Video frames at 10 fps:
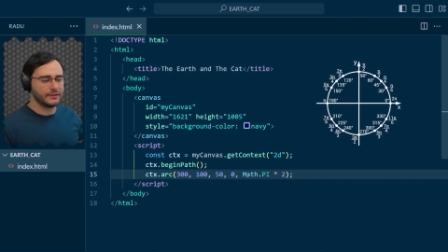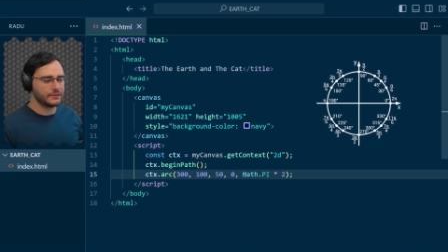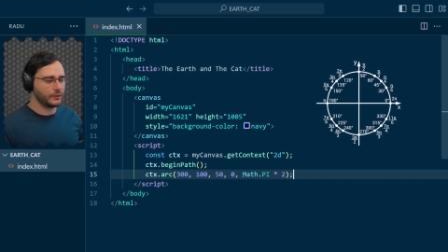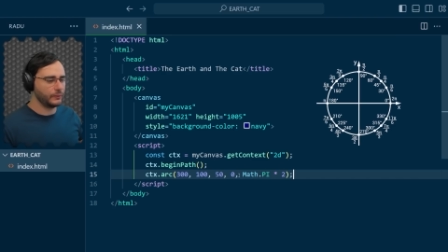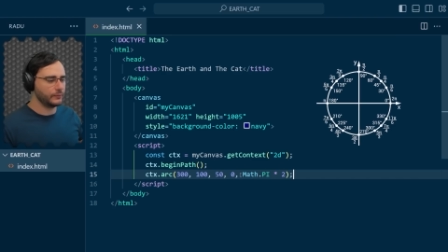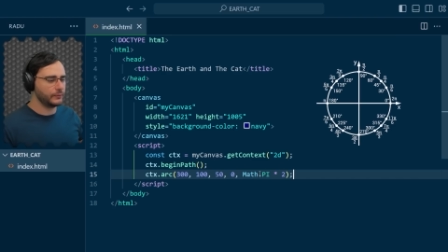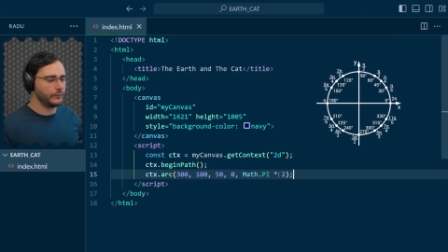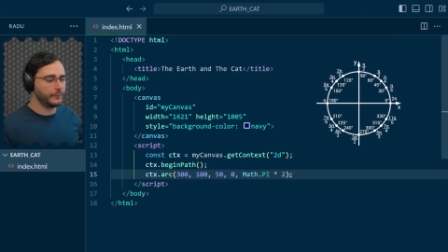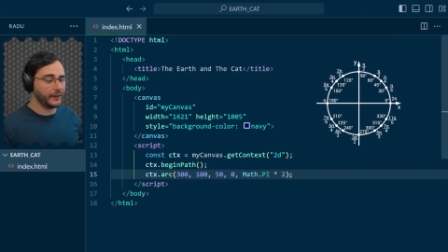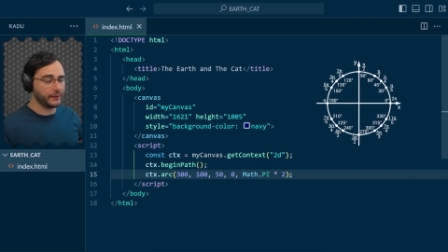So
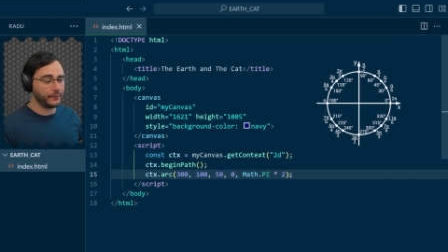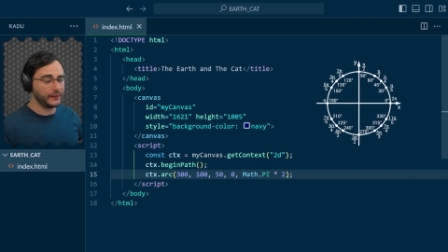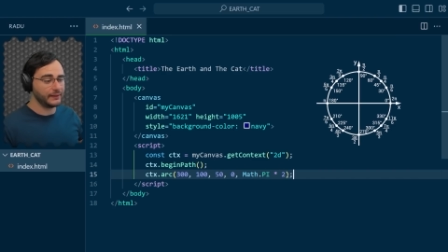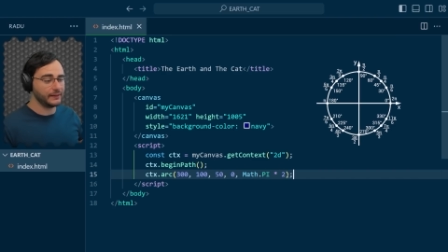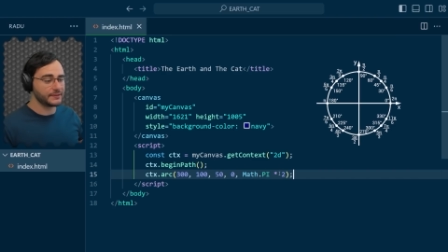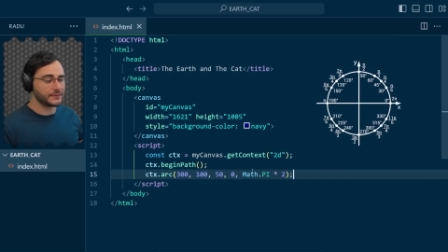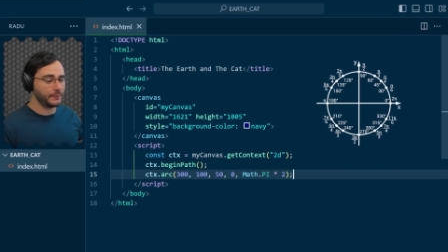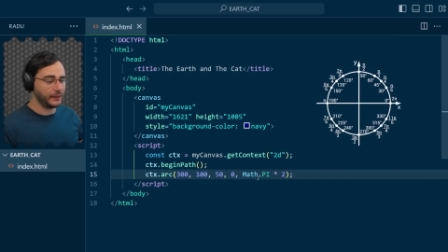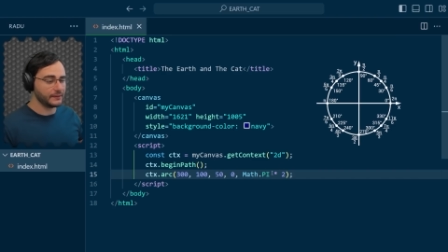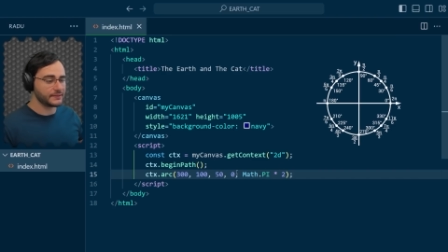2 pi radians
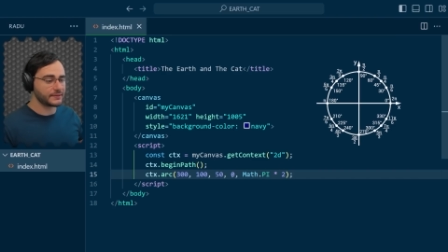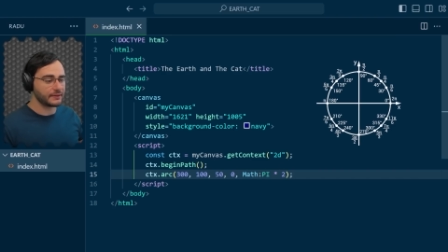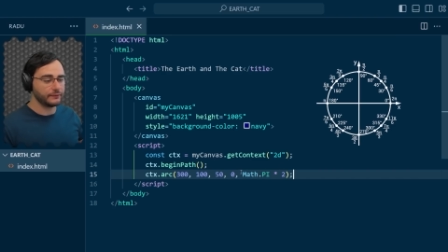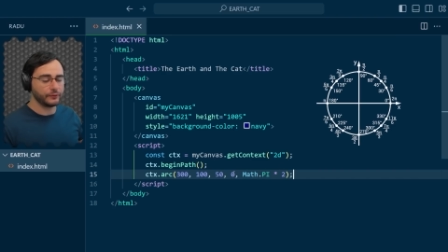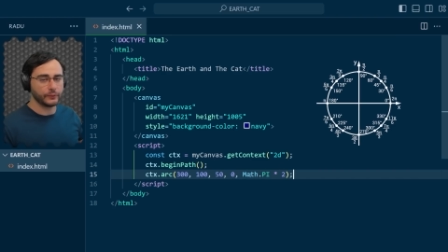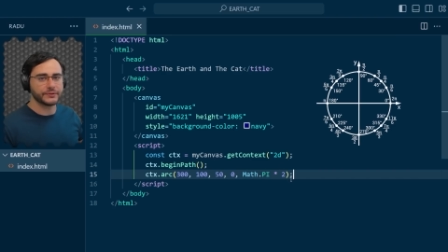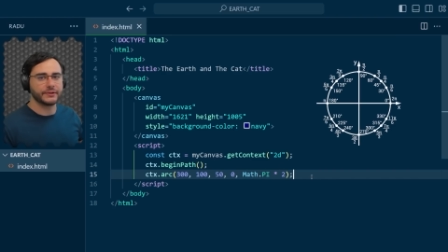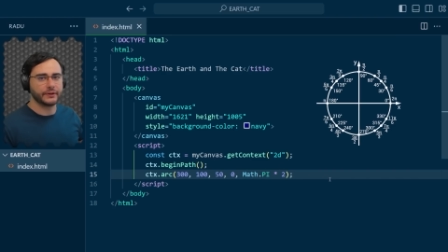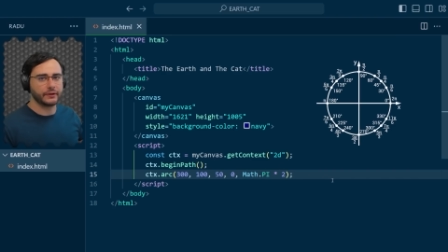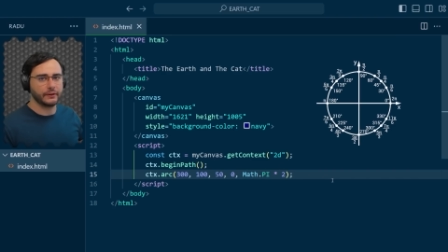means a full
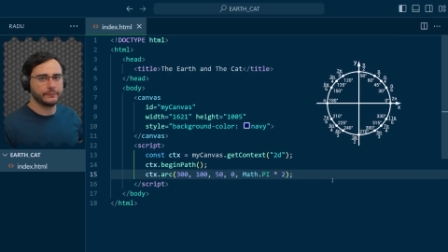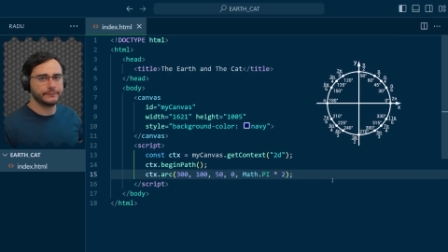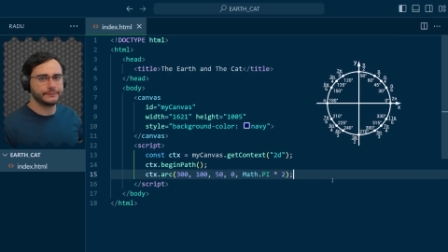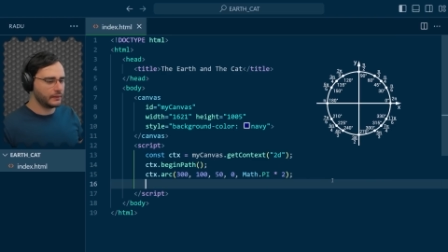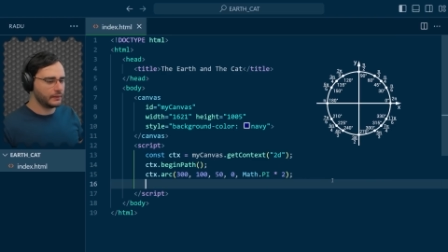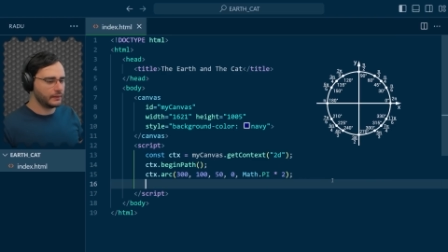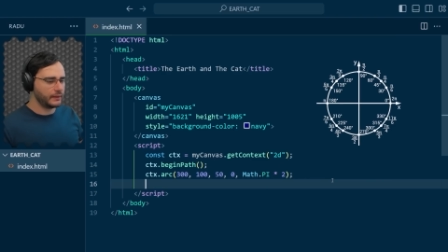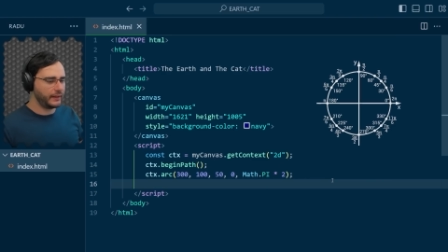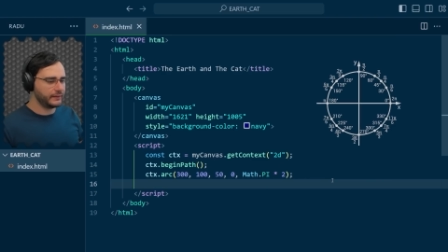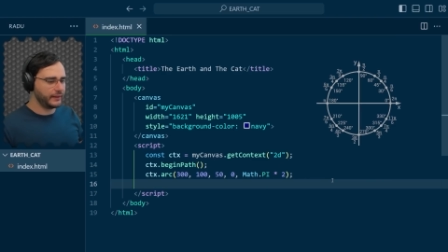circle.
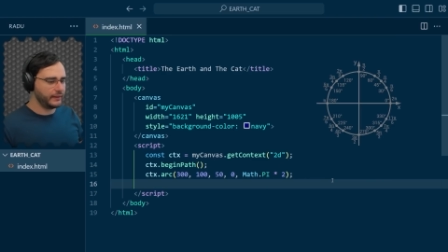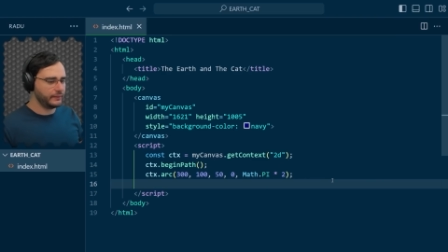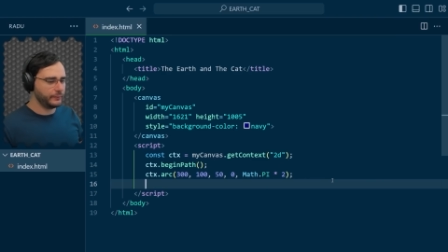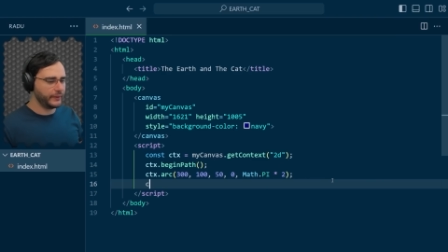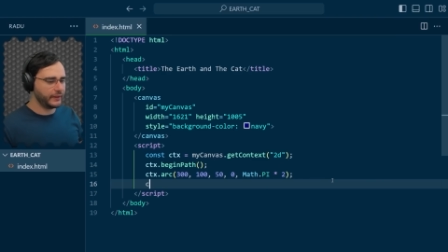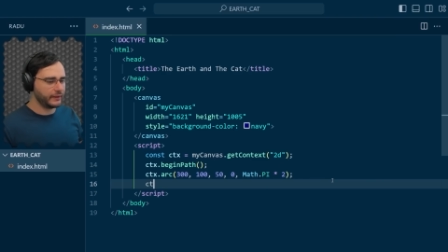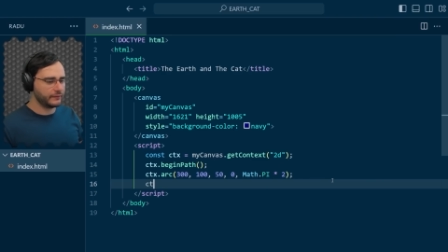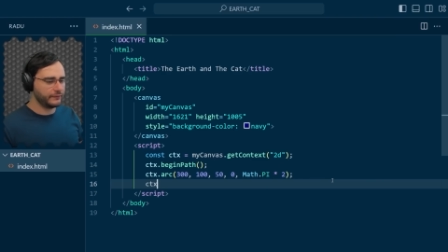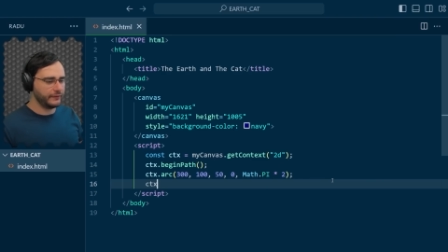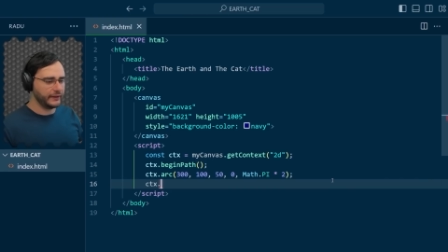And then we can
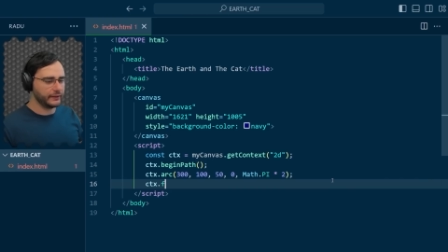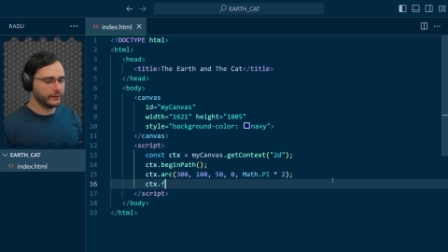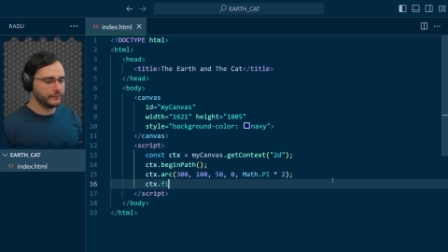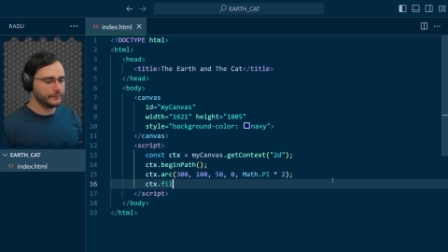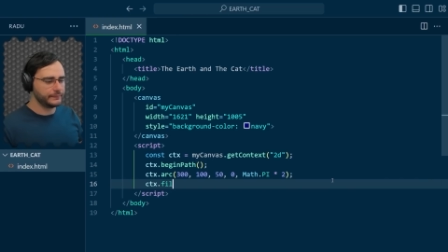fill,